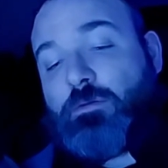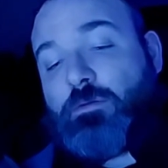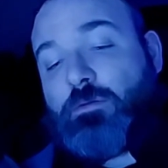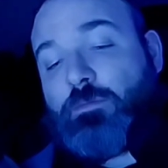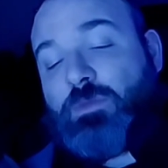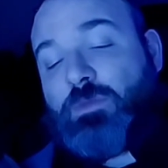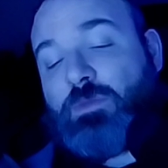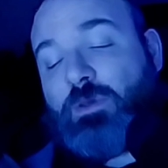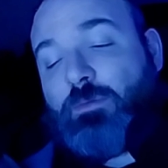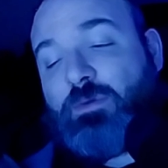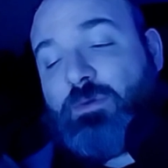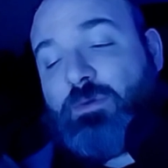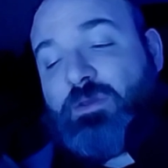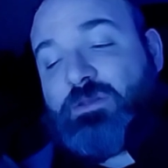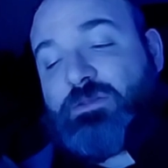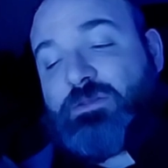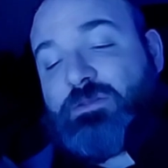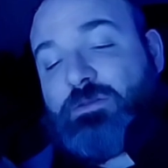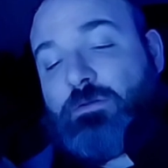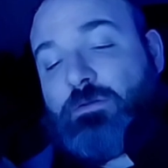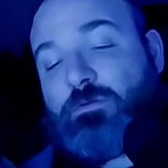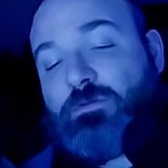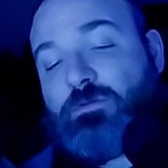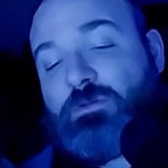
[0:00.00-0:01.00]
Maybe it's
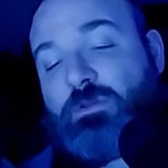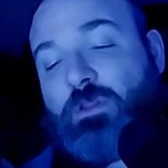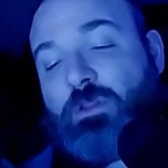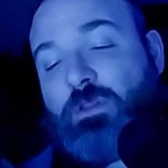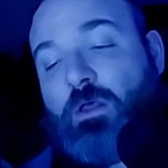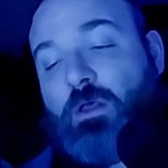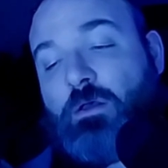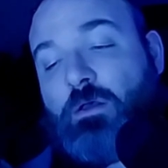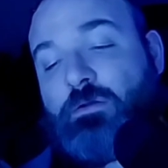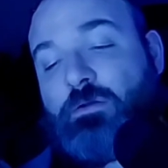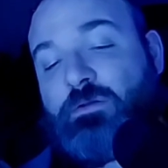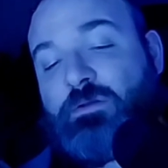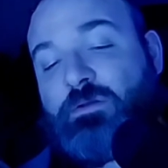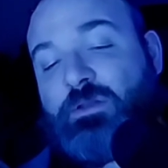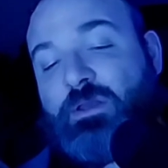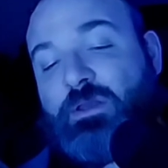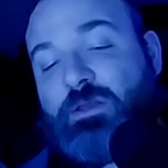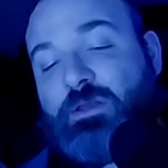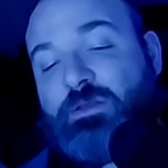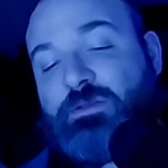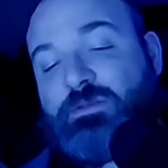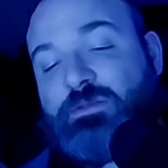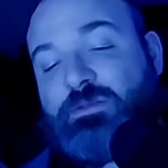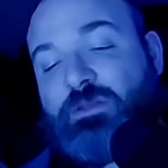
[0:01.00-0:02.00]
those long
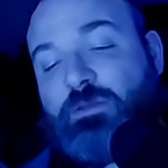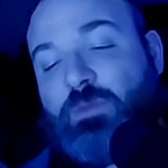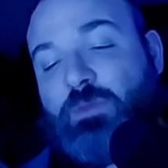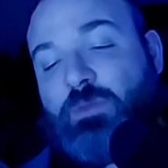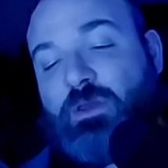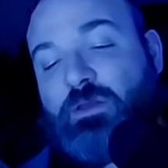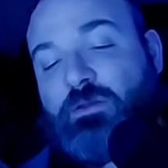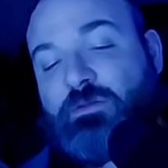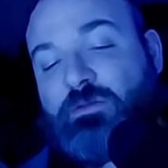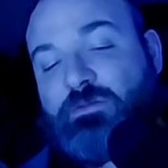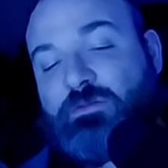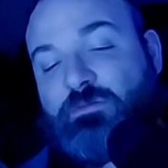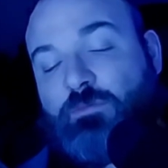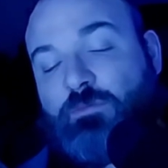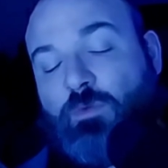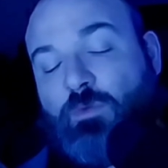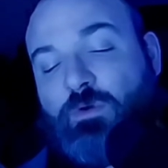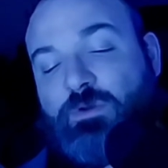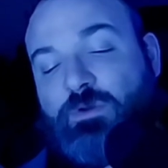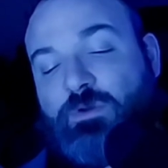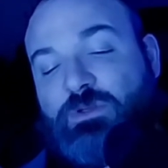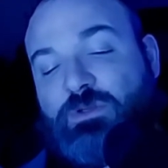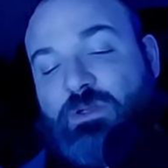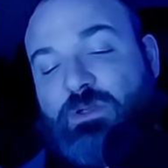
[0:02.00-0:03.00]
days that make us more
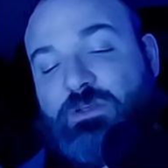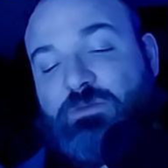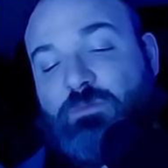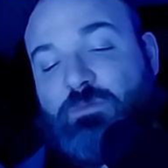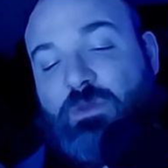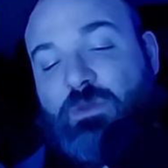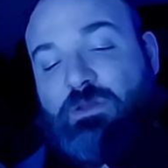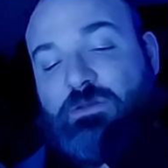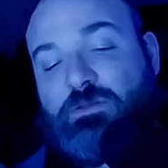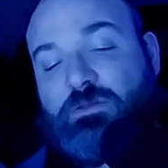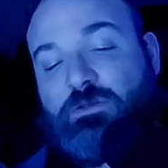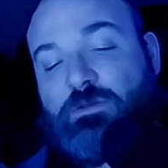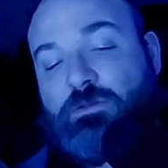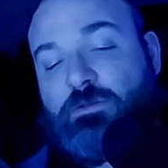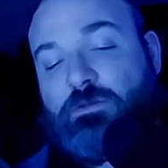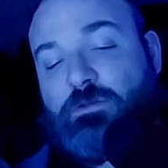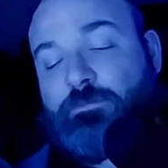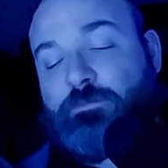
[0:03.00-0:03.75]
judgmental.